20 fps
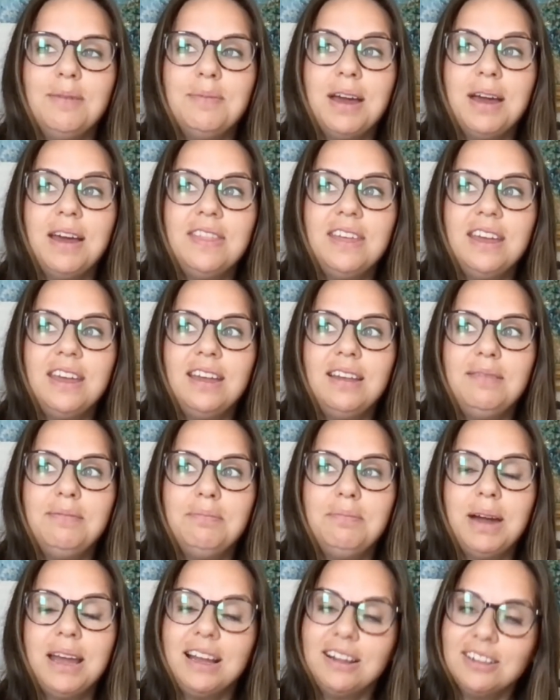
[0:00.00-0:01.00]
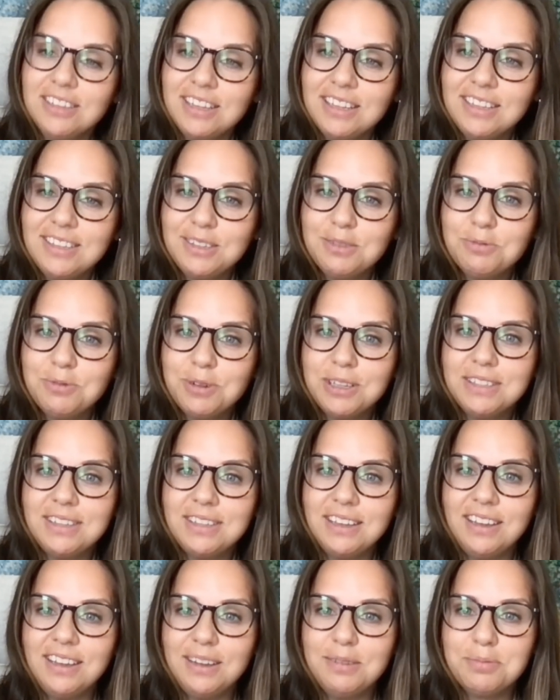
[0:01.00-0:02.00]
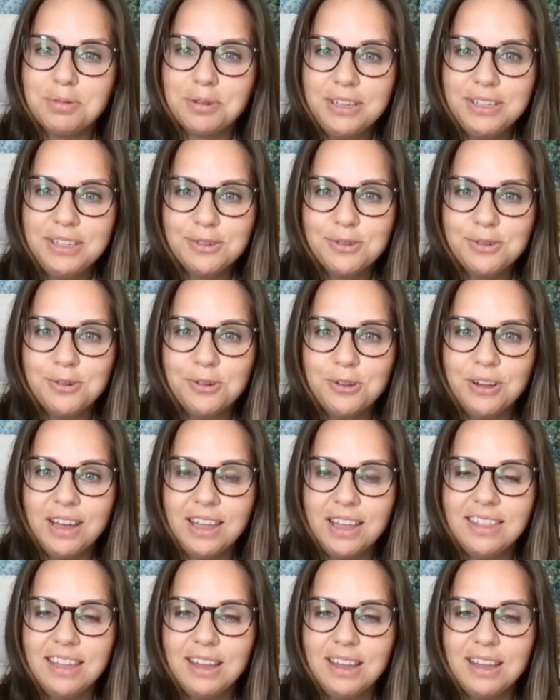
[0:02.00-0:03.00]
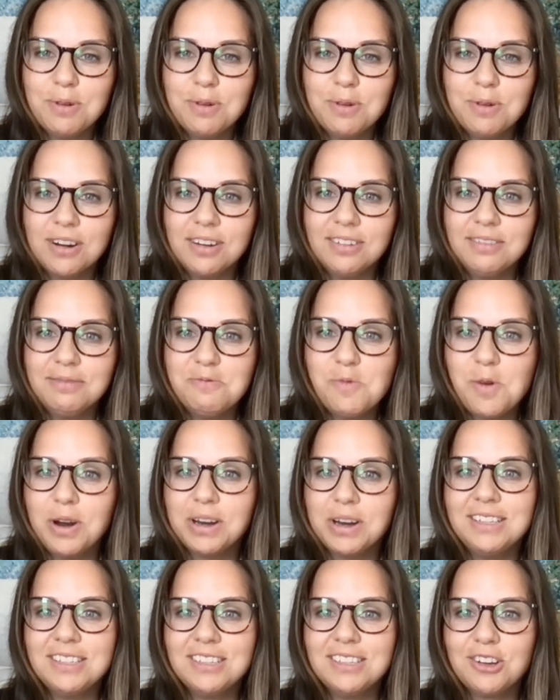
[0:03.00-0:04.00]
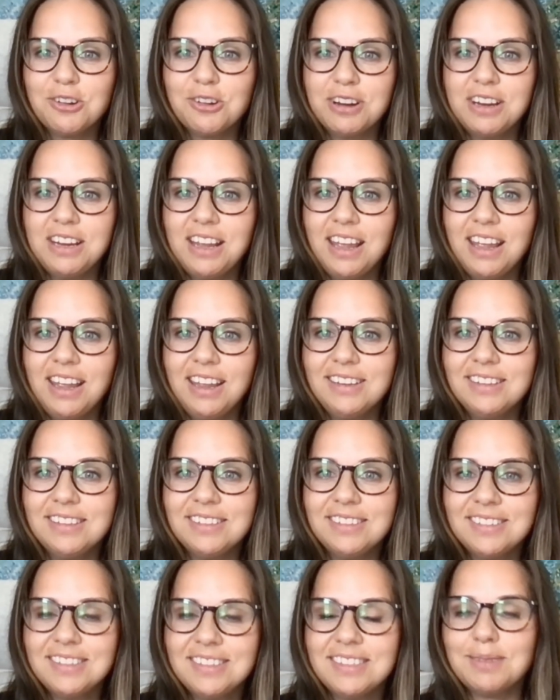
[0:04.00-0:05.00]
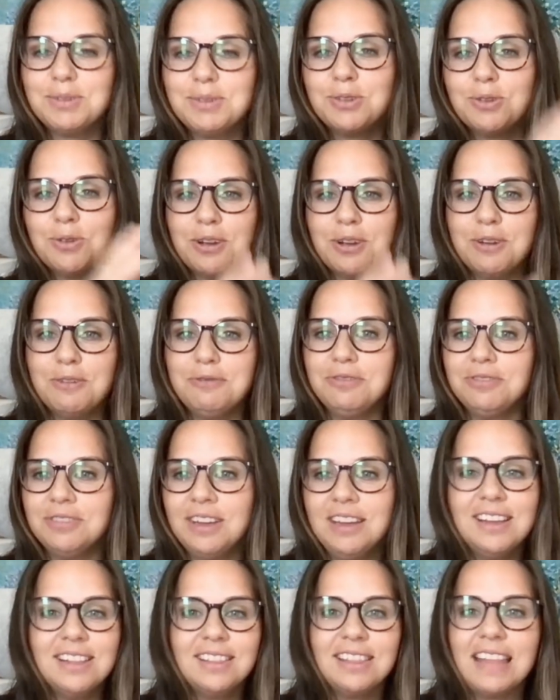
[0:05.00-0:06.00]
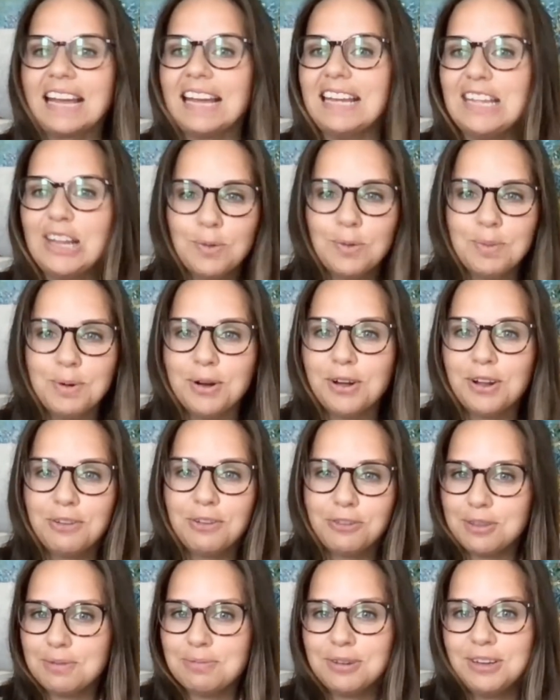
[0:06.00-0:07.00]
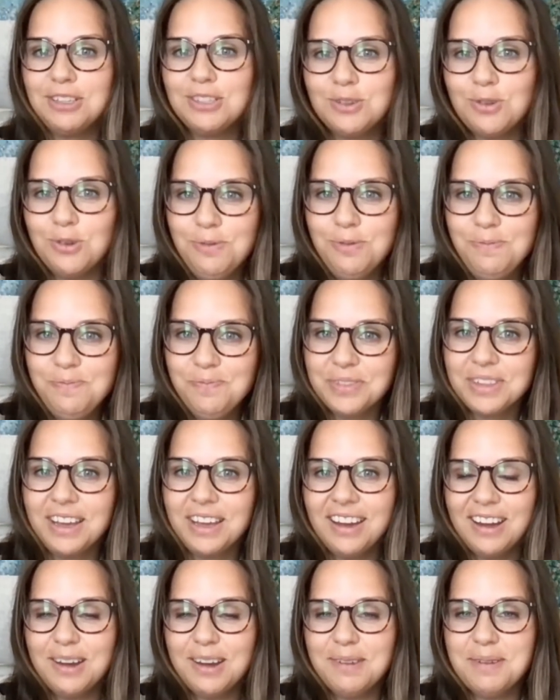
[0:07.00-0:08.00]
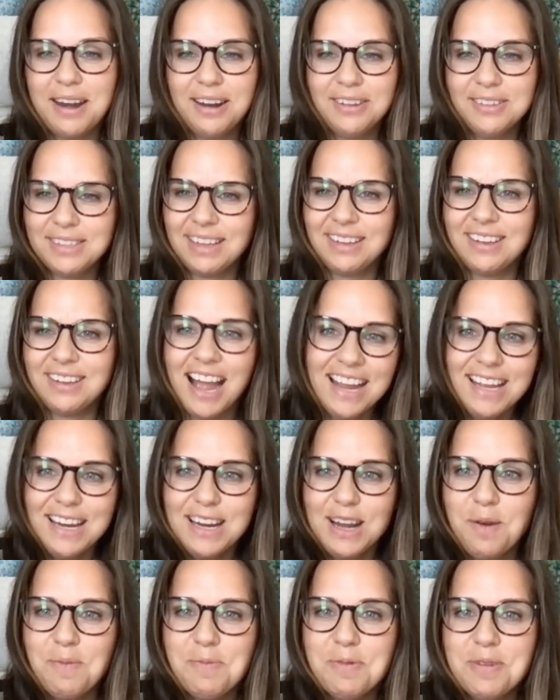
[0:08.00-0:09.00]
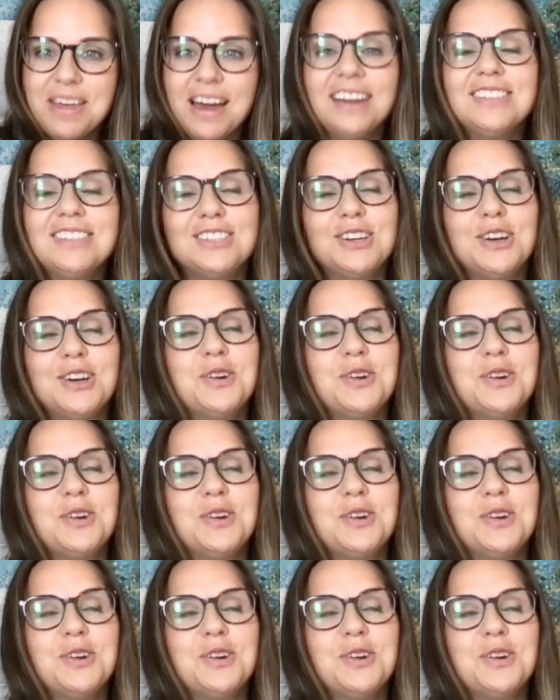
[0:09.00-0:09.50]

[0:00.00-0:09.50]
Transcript: And then my eldest was in preschool, and they were wanting to create some sort of like a yearbook for the preschool. And I was like, I can help with that.